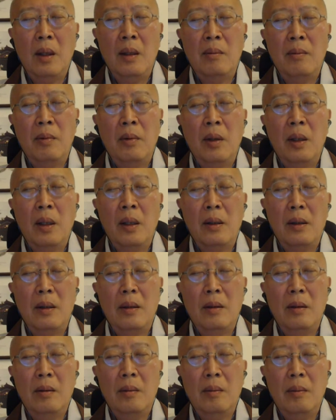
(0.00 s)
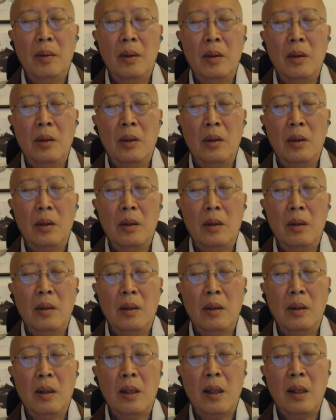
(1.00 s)
Upright but not
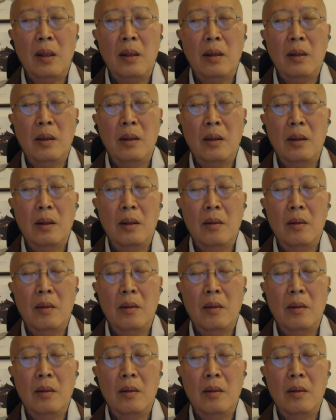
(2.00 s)
tight.